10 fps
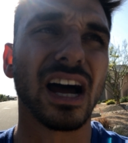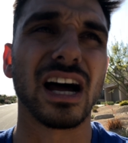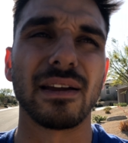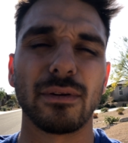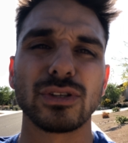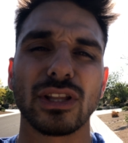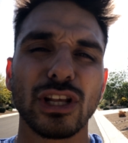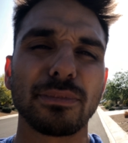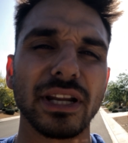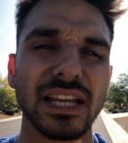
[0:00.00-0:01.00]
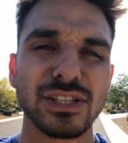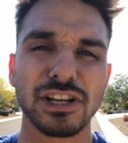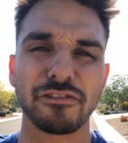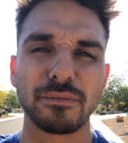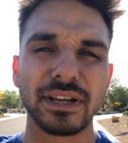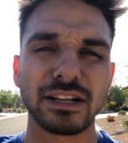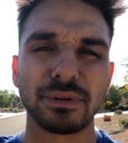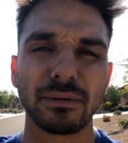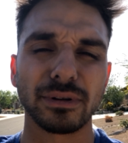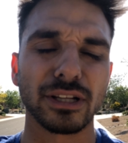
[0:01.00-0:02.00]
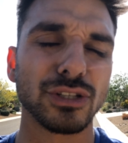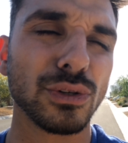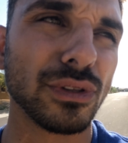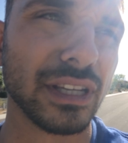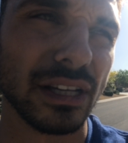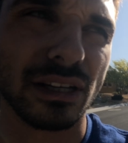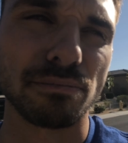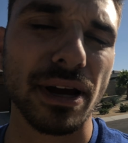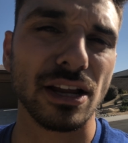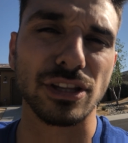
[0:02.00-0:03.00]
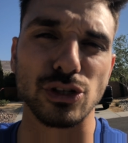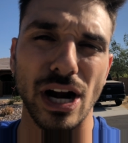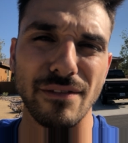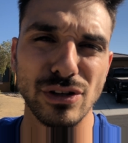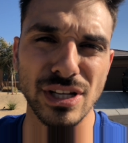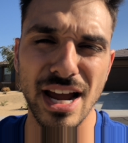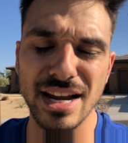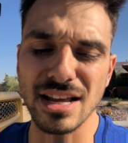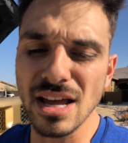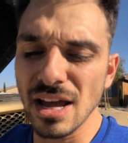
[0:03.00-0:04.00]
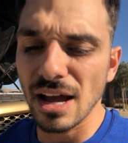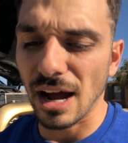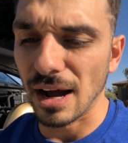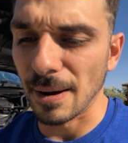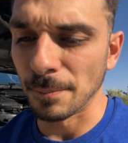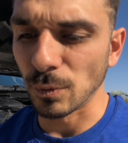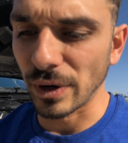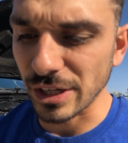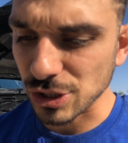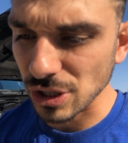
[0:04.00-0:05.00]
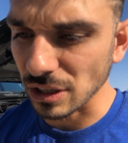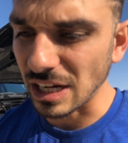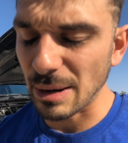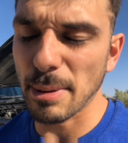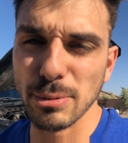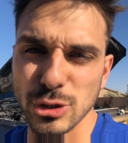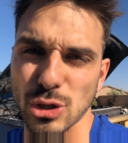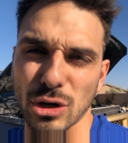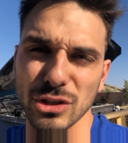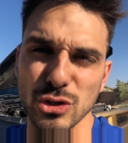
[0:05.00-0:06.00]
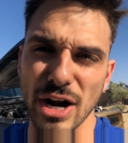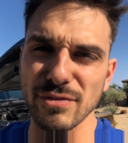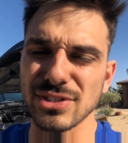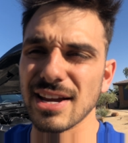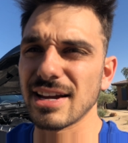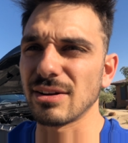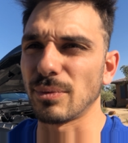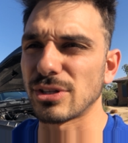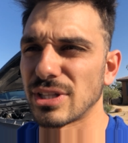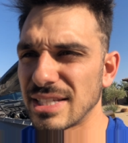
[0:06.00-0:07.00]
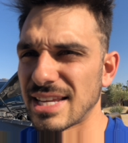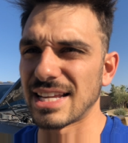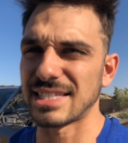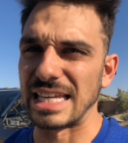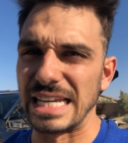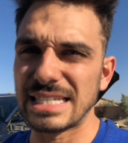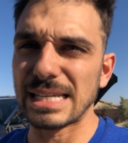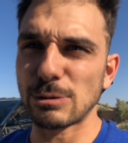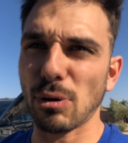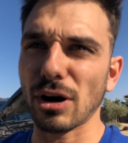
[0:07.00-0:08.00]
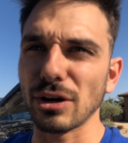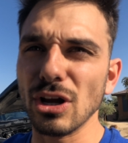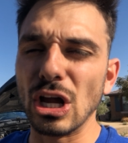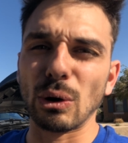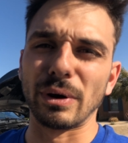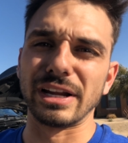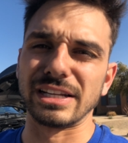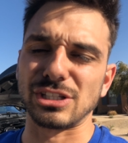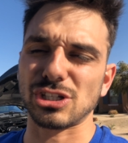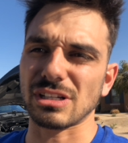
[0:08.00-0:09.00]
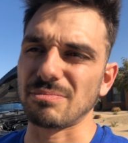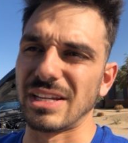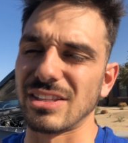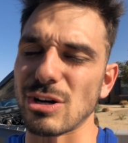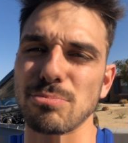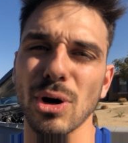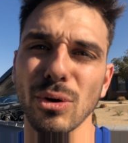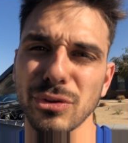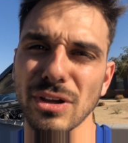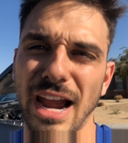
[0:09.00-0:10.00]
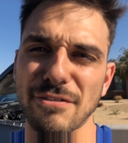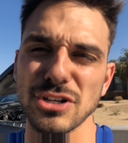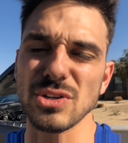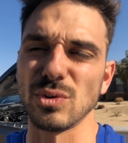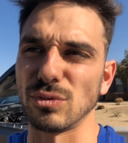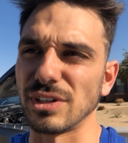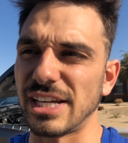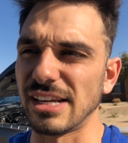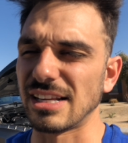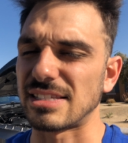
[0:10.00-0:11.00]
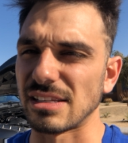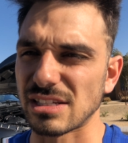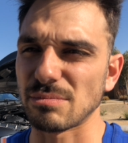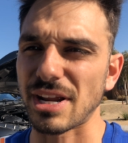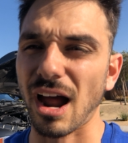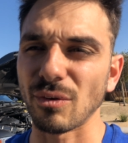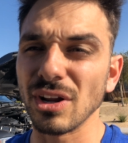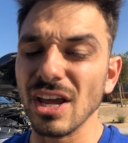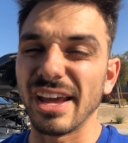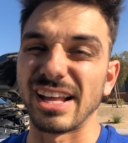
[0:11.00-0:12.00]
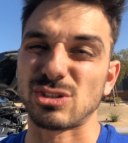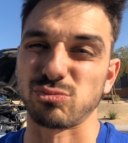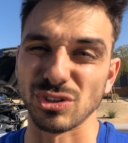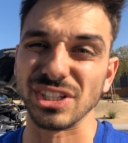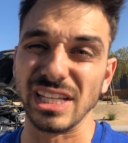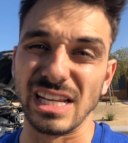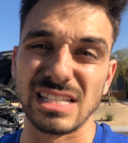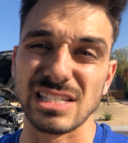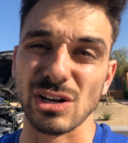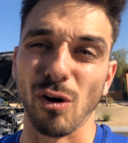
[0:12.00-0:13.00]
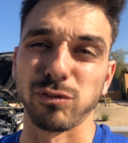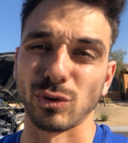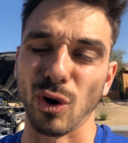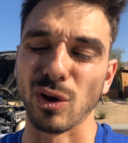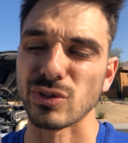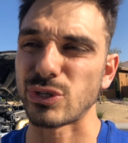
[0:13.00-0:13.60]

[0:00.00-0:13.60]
It was a little bit easier for me to be able to do the driver's side, which a lot of people start on the driver's side, which they say it's the easiest part, which, I mean, they're both, after you get a system down, it's really easy overall.